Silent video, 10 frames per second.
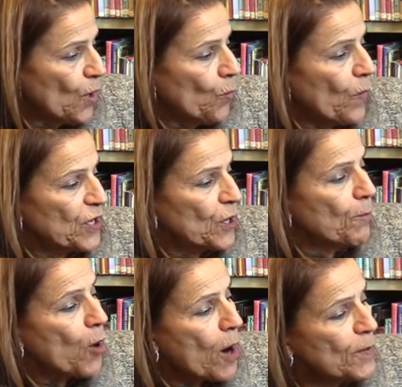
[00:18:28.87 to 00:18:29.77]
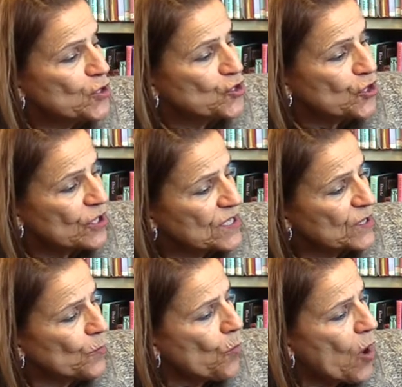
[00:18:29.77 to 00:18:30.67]
When your bobber jerked in
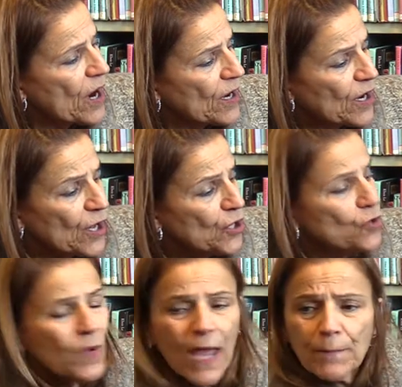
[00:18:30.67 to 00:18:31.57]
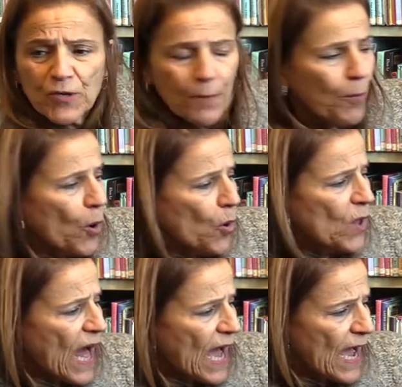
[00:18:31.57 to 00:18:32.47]
the water, you kept your pole
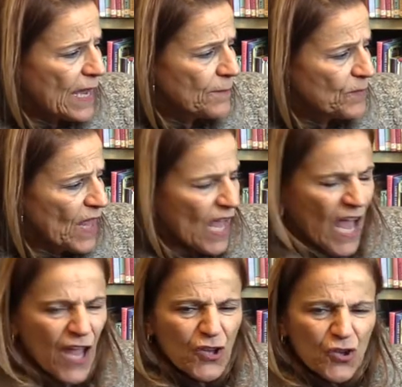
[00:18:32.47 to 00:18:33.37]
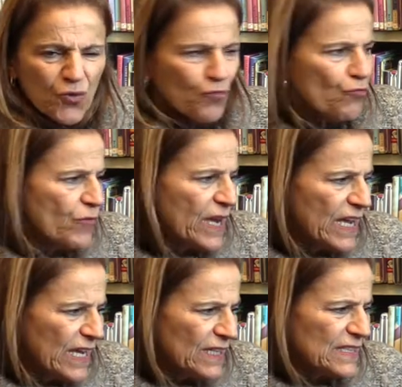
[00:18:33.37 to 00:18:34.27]
high, and you
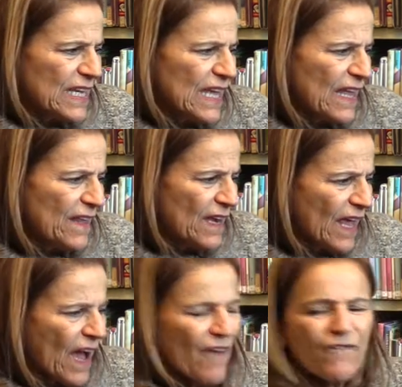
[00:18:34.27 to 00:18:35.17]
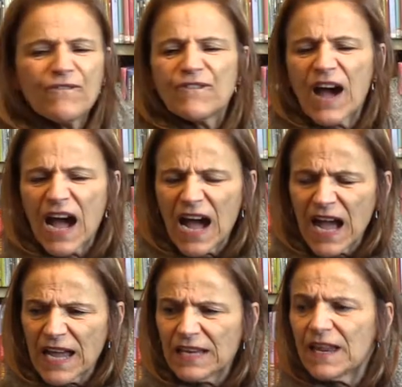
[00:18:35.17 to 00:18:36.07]
reeled in a
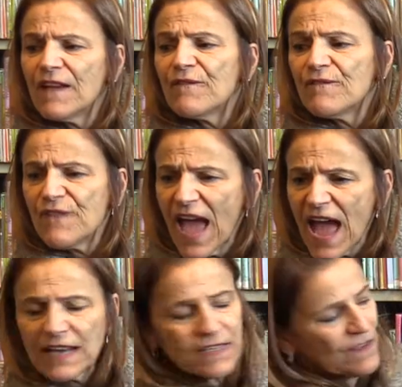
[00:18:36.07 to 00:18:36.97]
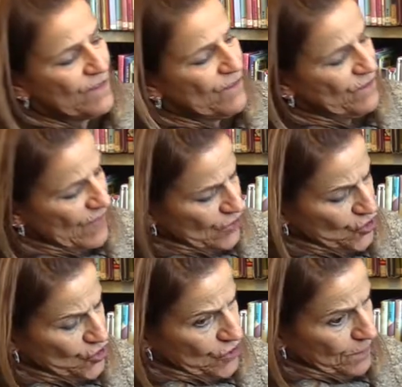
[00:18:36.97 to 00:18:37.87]
fine, fat
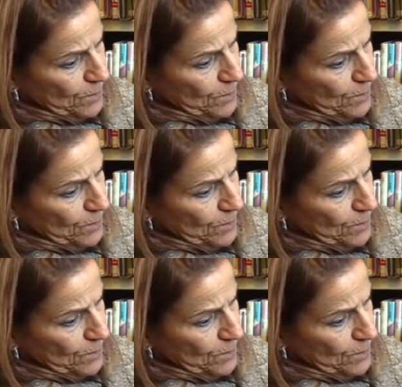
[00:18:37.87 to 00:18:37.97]
fish.